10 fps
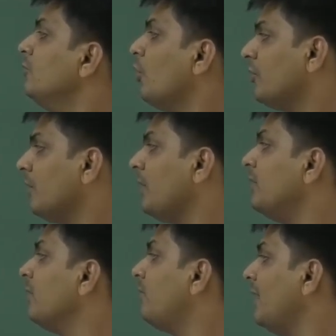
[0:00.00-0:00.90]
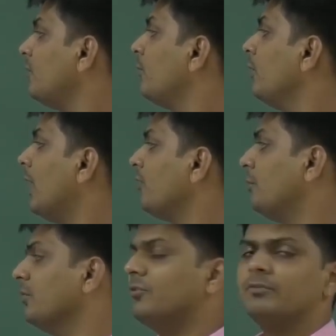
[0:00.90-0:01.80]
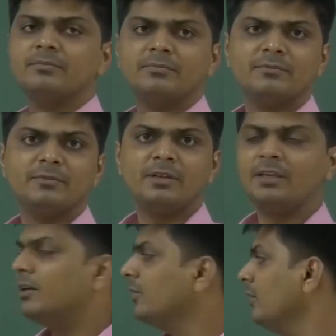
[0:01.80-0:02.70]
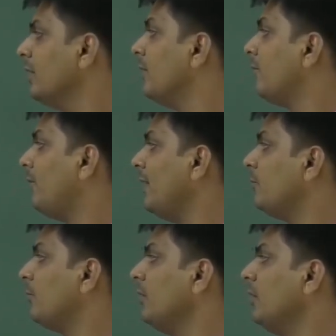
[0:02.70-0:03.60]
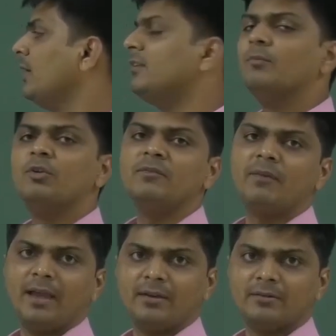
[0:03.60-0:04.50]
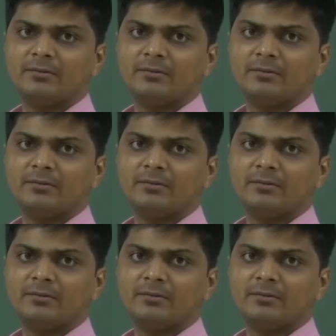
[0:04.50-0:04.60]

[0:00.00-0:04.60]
Joseph is a faithful husband. Here, faithful is a modifier.